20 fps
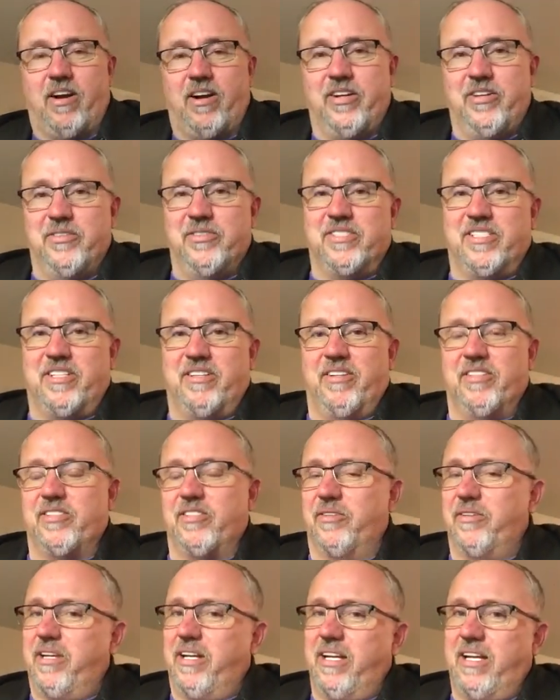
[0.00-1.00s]
Are you
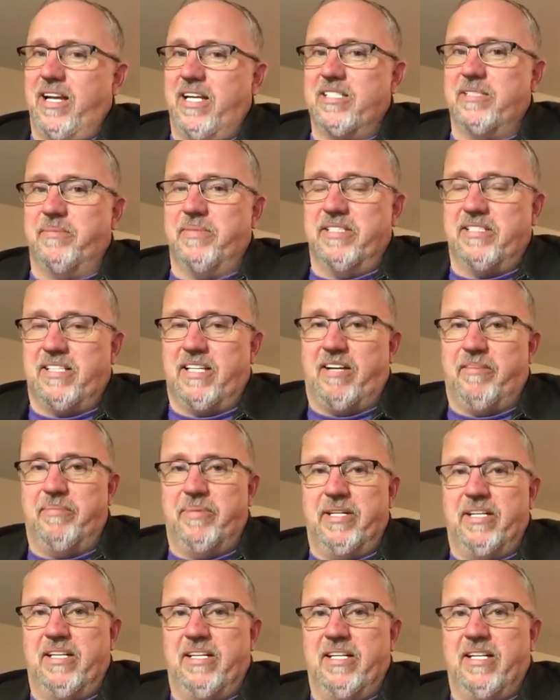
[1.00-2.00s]
serious? Okay, guys, I'm in South
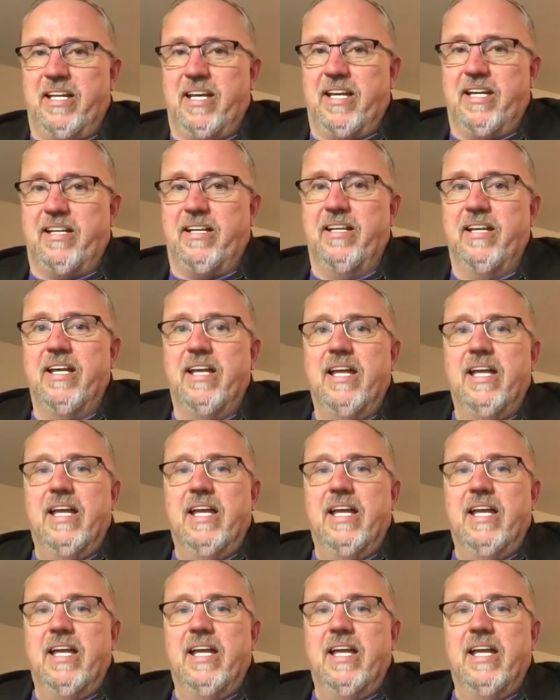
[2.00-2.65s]
Bend, Indiana,